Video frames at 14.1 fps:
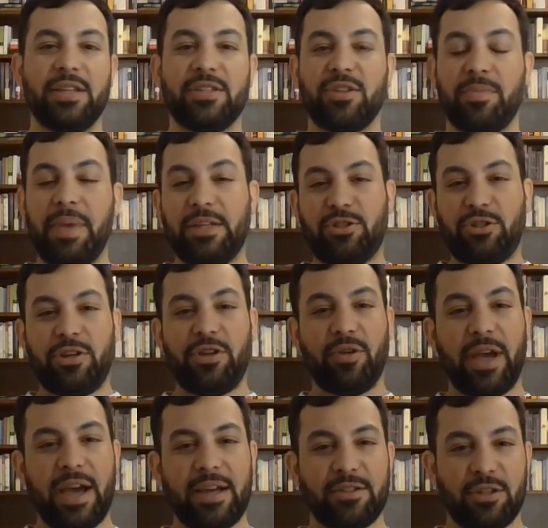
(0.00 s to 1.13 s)
So make sure you
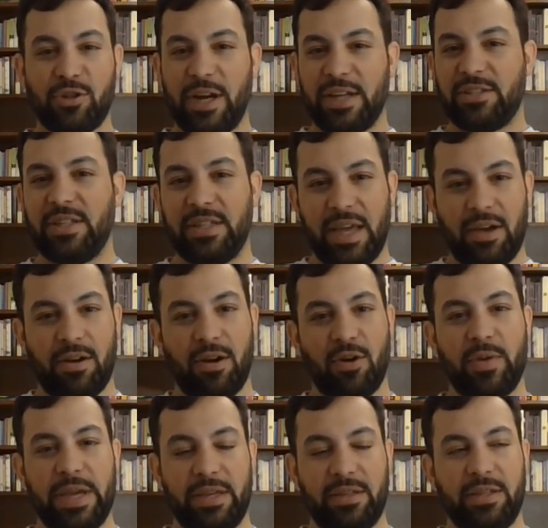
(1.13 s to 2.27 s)
guys are dressing down all
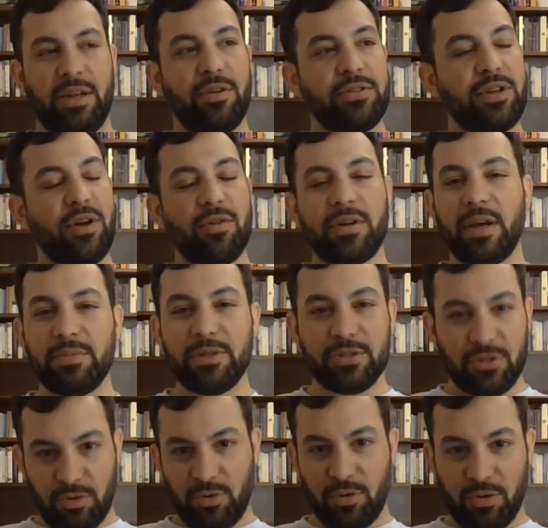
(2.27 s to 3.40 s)
week. Don't come to
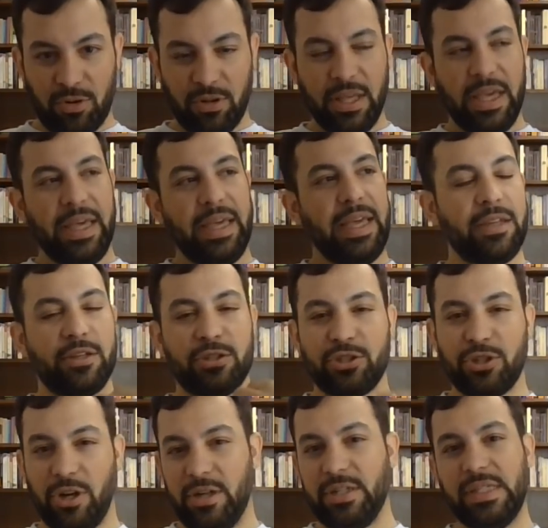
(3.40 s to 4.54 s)
school in your
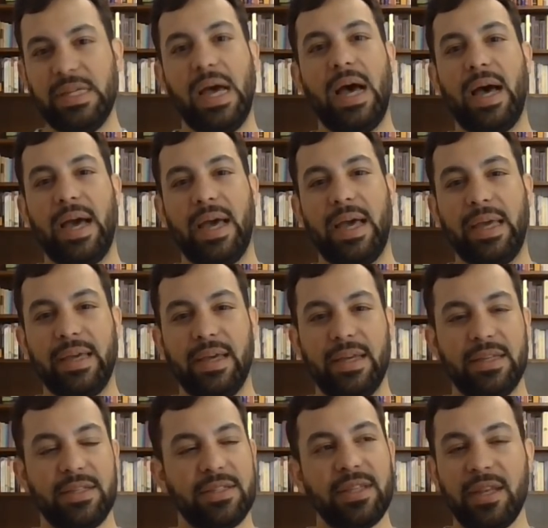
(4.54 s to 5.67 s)
shirt and tie,
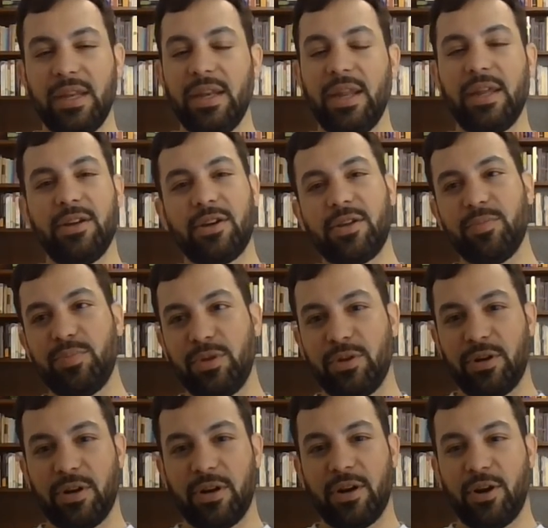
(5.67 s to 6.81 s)
sitting at your
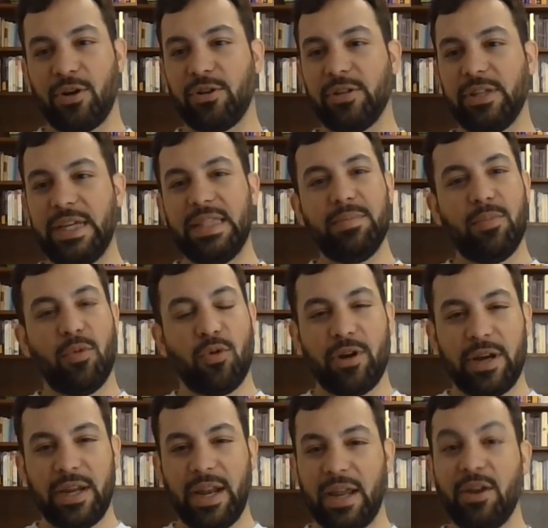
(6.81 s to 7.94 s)
computer early in the
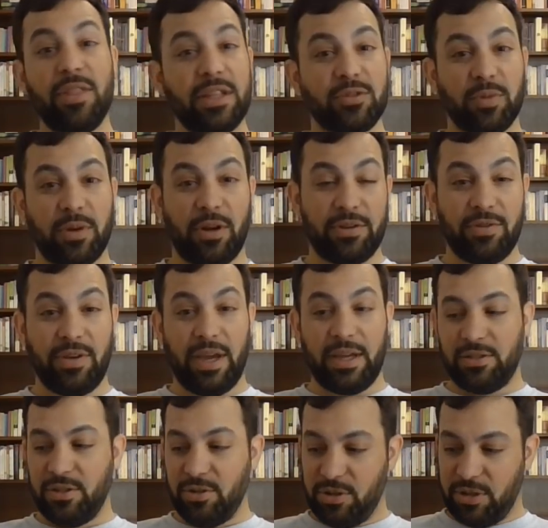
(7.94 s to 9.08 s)
morning. I know that's what all you guys
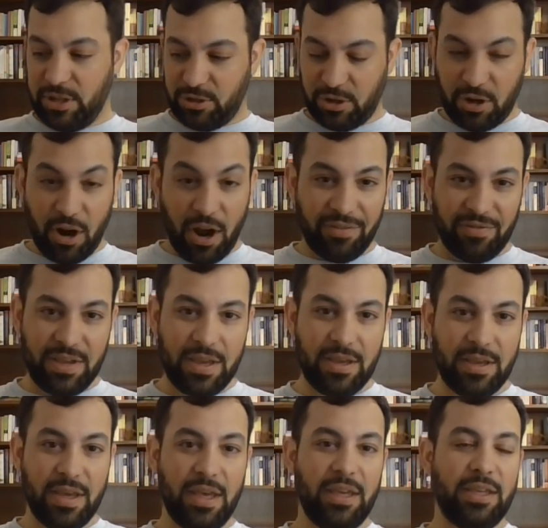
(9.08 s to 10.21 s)
do. You get your
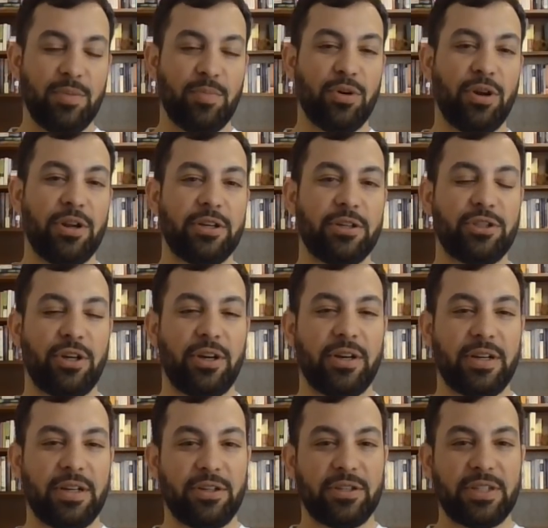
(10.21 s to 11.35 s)
coffee, you put on your shirt
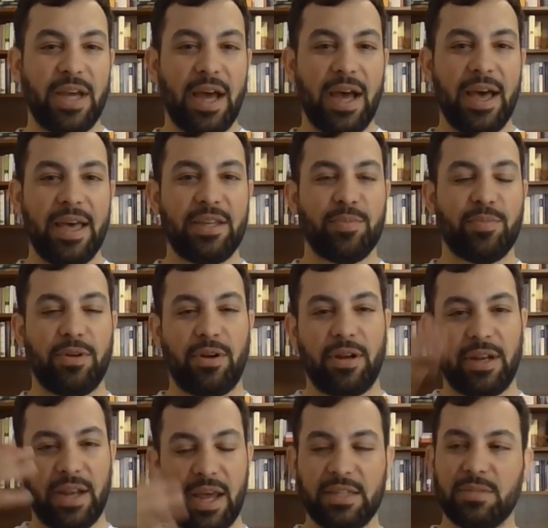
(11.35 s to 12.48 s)
and your tie, you put on a
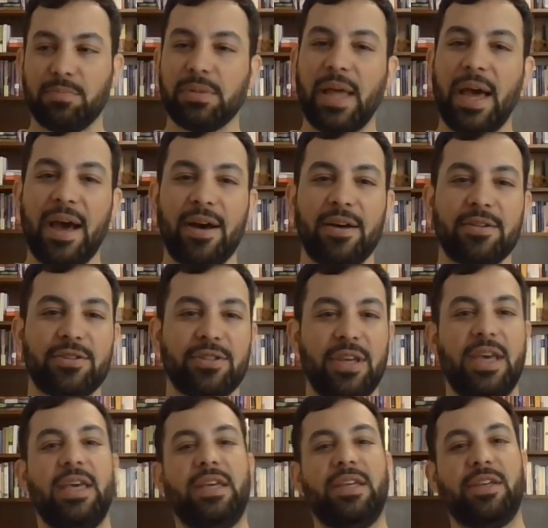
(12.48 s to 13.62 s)
nice blouse,
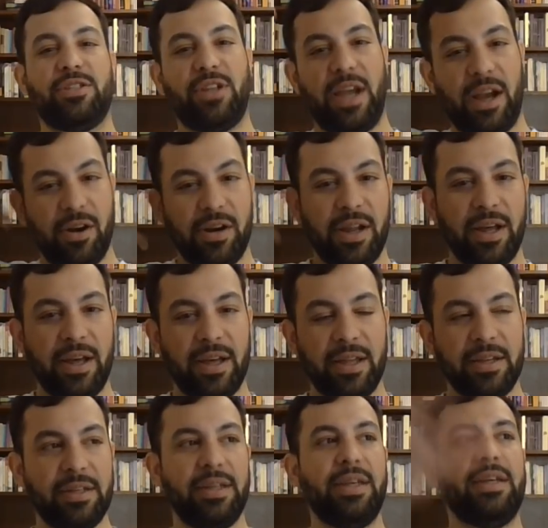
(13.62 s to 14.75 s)
get your hair
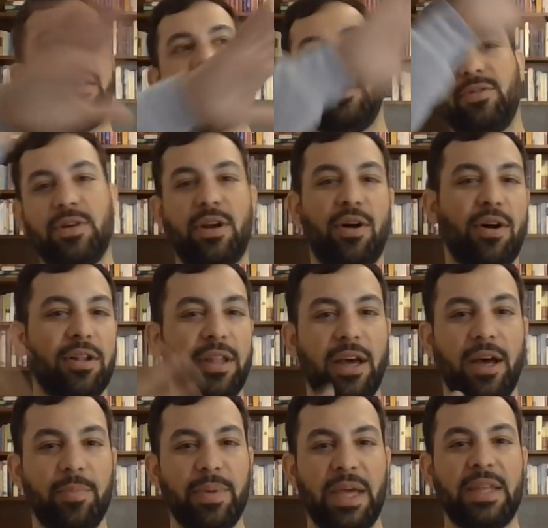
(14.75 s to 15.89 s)
done, do it all
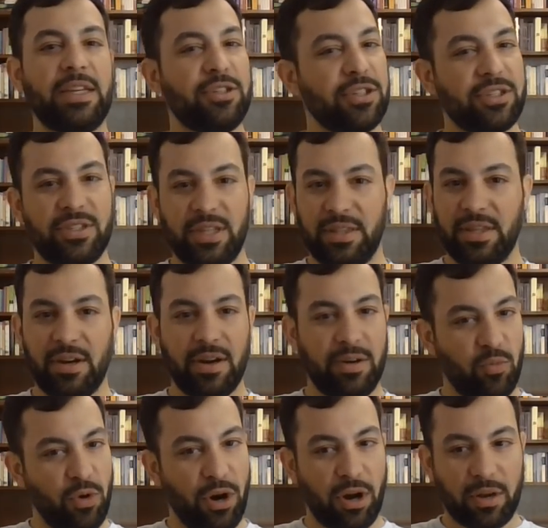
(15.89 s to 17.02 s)
up, and you just sit there
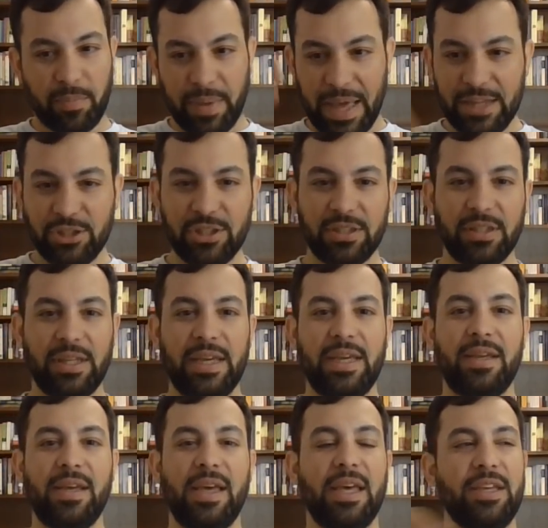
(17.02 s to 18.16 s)
and work
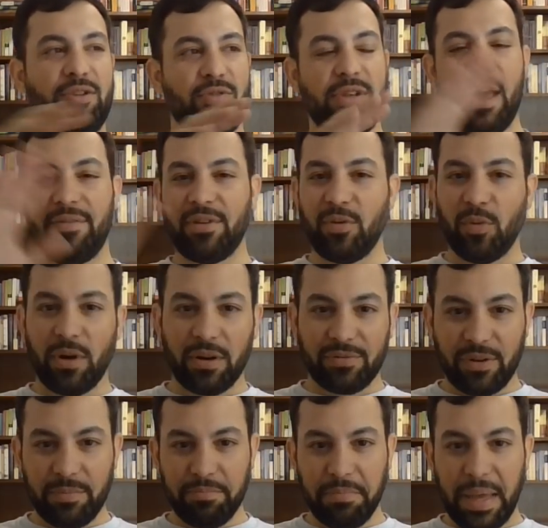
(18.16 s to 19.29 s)
patiently. You never work
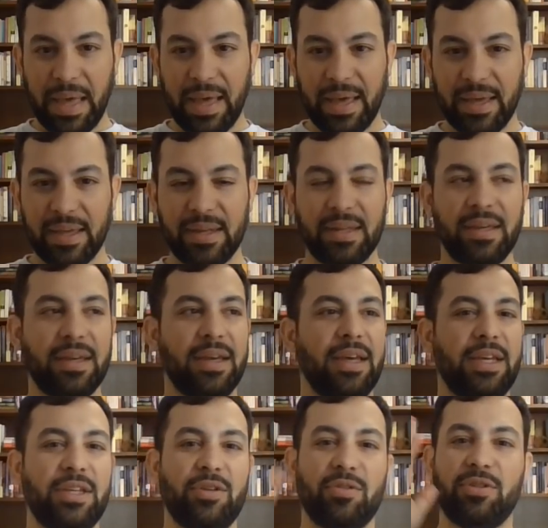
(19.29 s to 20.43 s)
from bed.
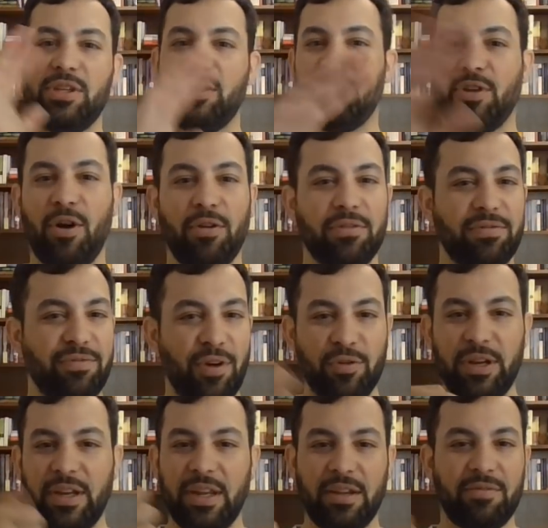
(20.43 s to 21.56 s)
You don't phone
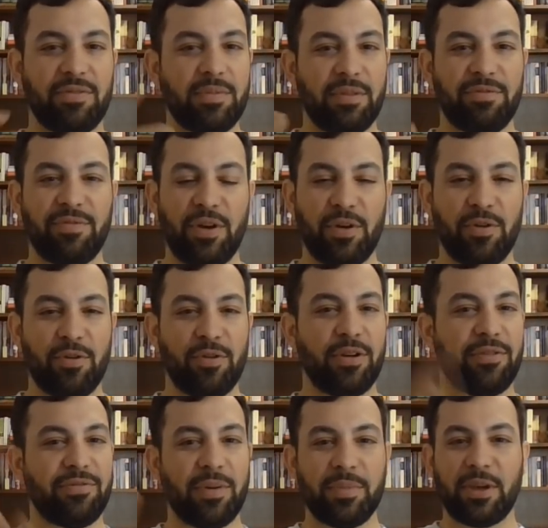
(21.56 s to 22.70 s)
it in from the phone
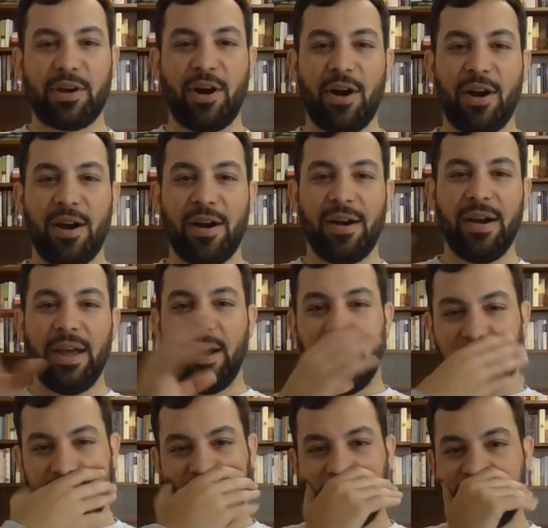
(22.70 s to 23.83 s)
or from the car. I
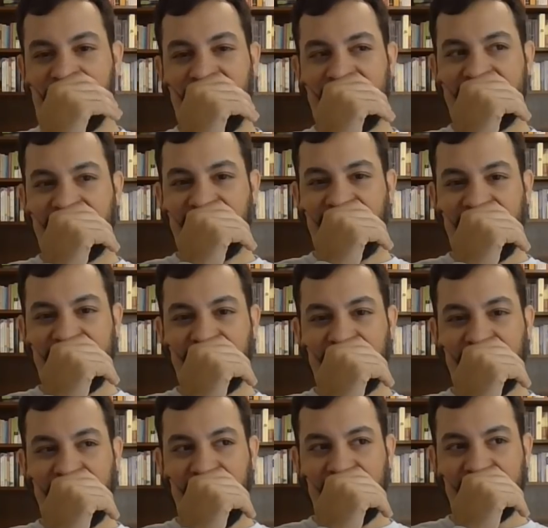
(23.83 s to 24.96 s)
saw you guys on
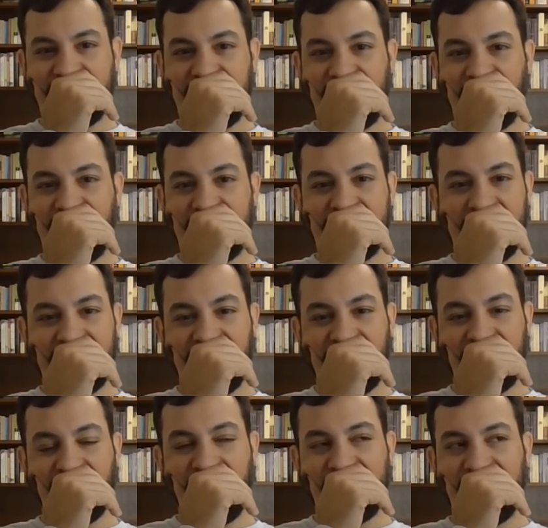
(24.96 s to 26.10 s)
Facebook actually when I talk
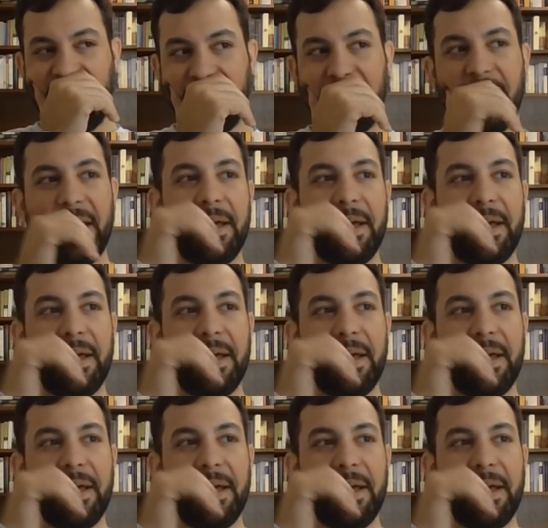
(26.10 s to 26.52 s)
about that.